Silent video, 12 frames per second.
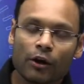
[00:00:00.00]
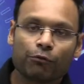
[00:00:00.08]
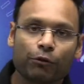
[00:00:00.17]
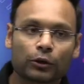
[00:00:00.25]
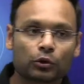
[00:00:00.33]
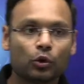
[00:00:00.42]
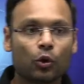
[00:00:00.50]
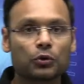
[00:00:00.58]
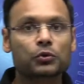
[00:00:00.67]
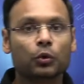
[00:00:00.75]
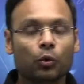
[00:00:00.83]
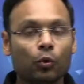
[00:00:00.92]
for
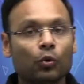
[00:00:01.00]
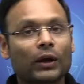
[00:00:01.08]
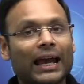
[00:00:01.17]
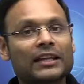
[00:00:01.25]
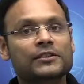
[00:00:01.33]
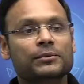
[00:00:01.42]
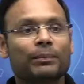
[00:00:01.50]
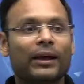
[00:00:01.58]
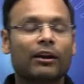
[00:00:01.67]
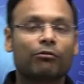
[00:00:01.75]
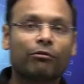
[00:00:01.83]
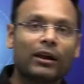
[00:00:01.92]
those who can
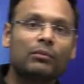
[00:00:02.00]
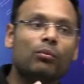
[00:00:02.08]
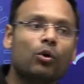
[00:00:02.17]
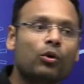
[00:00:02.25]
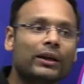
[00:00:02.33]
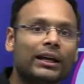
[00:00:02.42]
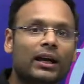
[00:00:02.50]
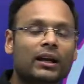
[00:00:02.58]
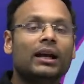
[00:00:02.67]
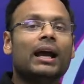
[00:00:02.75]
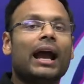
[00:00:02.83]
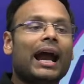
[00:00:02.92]
spare one more
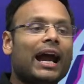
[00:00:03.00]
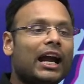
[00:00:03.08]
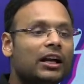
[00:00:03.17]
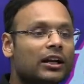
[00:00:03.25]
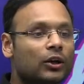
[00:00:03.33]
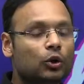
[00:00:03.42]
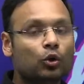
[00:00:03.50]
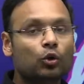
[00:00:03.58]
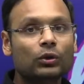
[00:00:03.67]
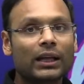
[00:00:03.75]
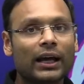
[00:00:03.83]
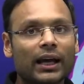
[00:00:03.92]
year and
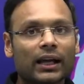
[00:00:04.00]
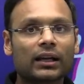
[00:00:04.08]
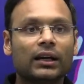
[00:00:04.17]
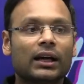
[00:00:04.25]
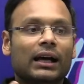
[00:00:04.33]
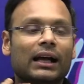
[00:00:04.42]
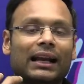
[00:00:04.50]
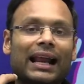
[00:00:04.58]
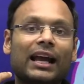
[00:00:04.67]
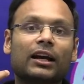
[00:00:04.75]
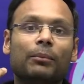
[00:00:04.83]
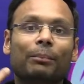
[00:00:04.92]
do their
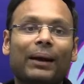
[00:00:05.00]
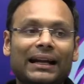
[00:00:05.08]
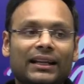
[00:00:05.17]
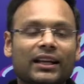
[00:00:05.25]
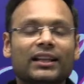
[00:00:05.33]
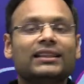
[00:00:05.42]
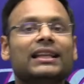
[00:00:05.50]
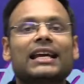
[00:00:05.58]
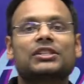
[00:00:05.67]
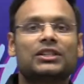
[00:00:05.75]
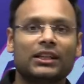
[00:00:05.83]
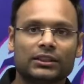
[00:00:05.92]
rank better in
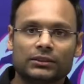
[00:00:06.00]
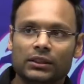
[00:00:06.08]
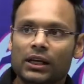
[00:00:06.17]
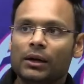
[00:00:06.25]
next year.